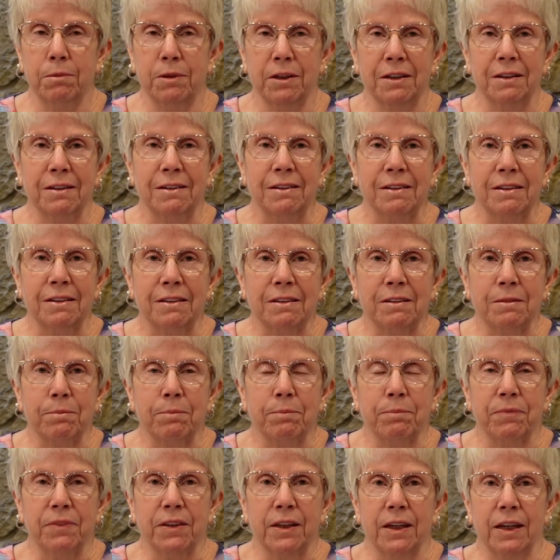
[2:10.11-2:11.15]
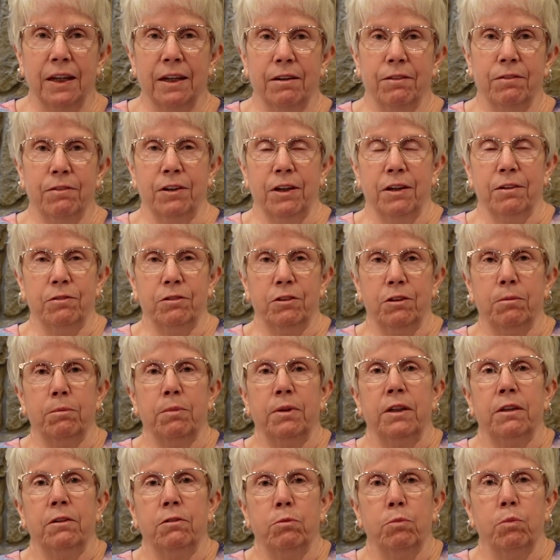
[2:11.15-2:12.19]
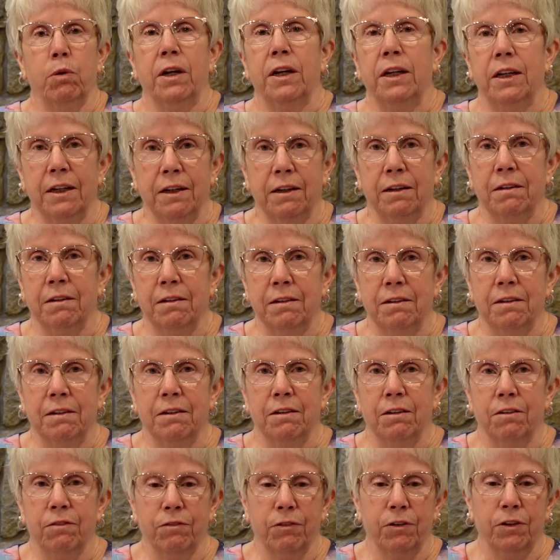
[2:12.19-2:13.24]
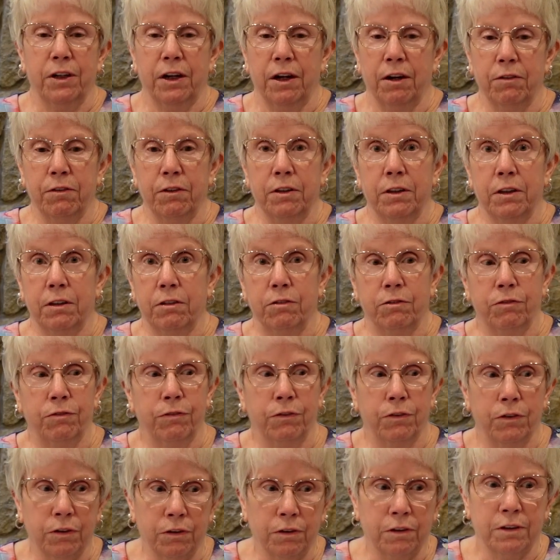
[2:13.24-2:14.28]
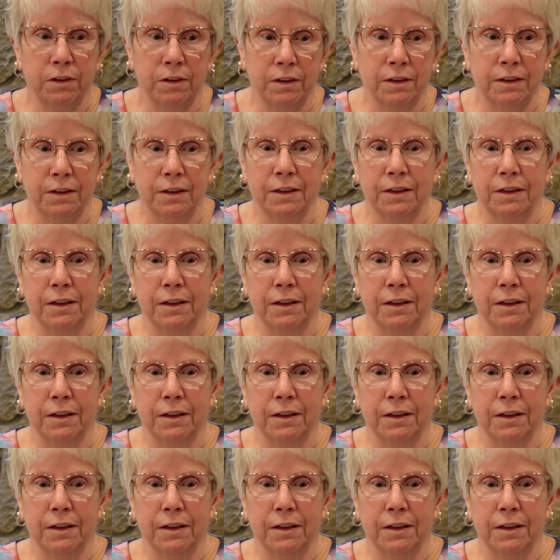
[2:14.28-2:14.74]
But if, if somebody's waiting for an area that's full